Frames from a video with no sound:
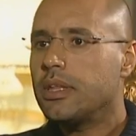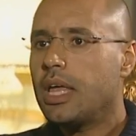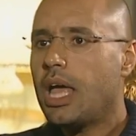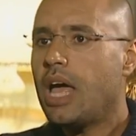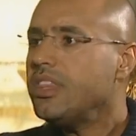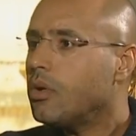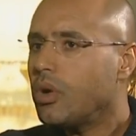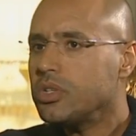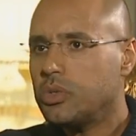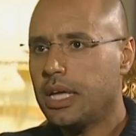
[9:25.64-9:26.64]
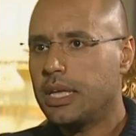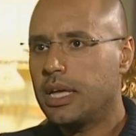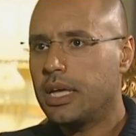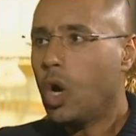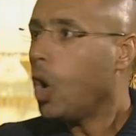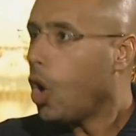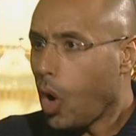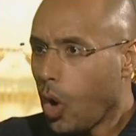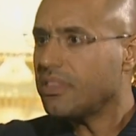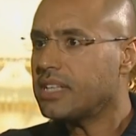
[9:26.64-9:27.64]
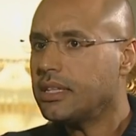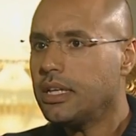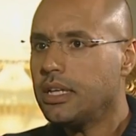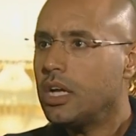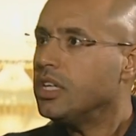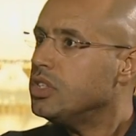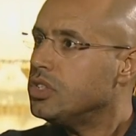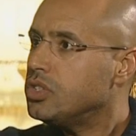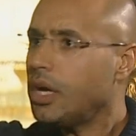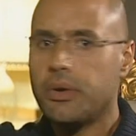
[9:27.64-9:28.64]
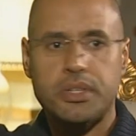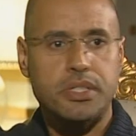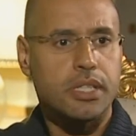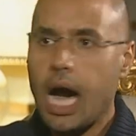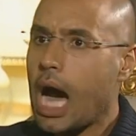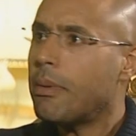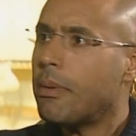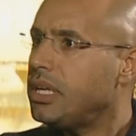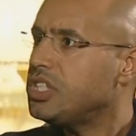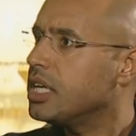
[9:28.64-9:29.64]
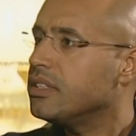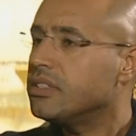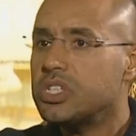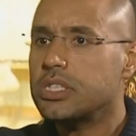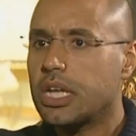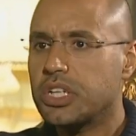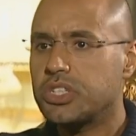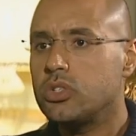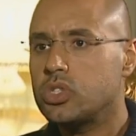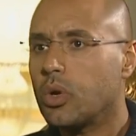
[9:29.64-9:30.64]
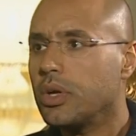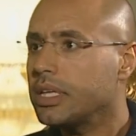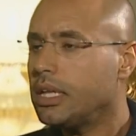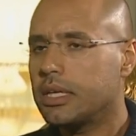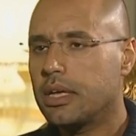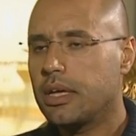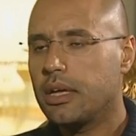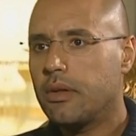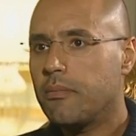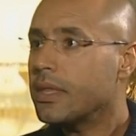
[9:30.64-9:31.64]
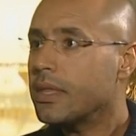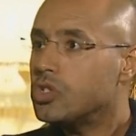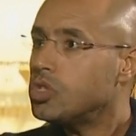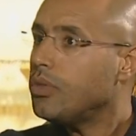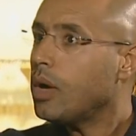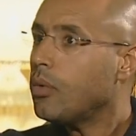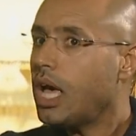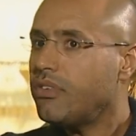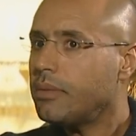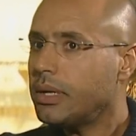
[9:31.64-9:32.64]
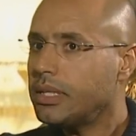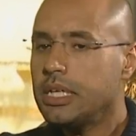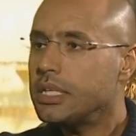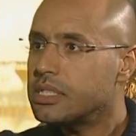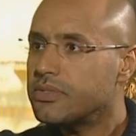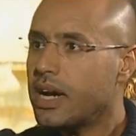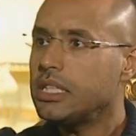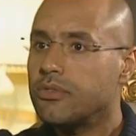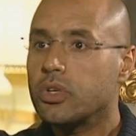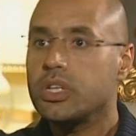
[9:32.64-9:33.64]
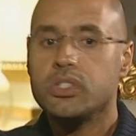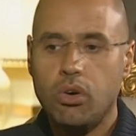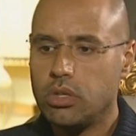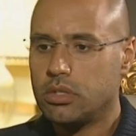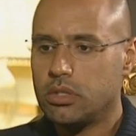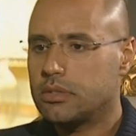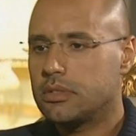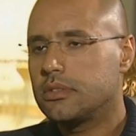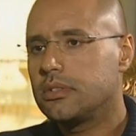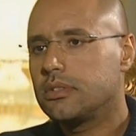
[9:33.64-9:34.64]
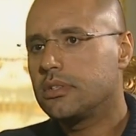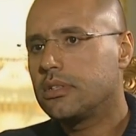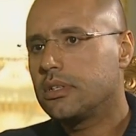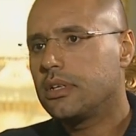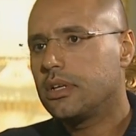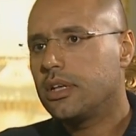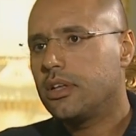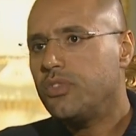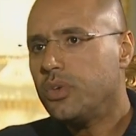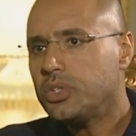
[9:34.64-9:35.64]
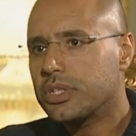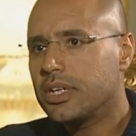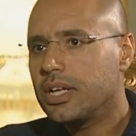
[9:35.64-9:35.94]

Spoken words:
Everything was okay. All of a sudden, terrorists, armed militia, destruction, destroying, killing. So now everybody is fighting for his own future.